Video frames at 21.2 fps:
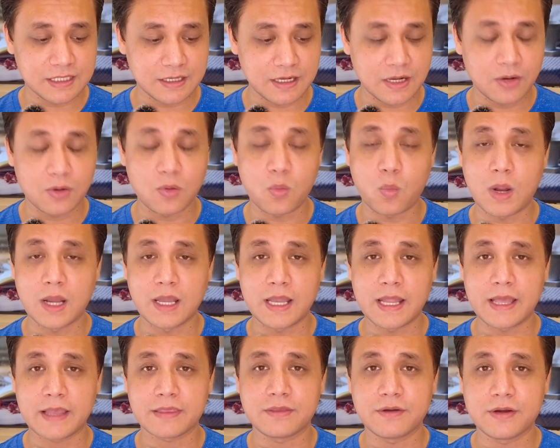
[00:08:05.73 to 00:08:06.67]
around
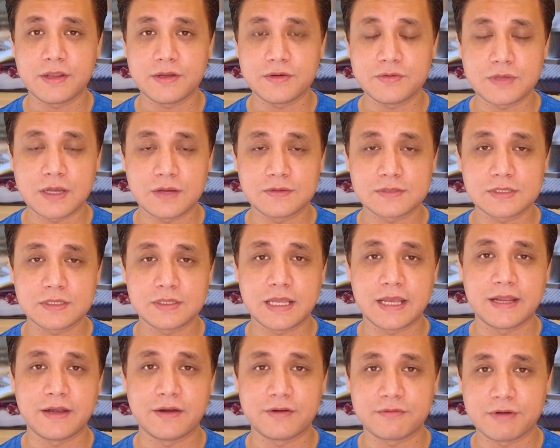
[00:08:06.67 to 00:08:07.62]

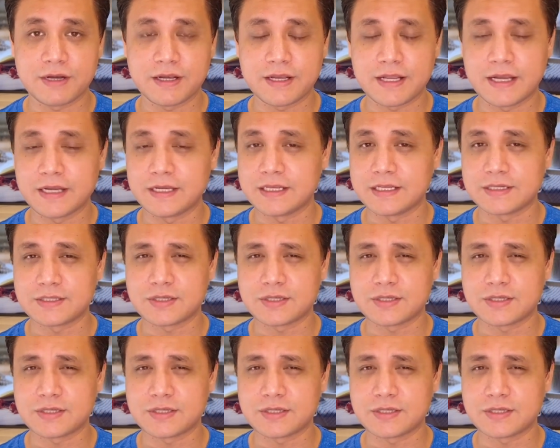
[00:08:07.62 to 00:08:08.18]
1,32,990.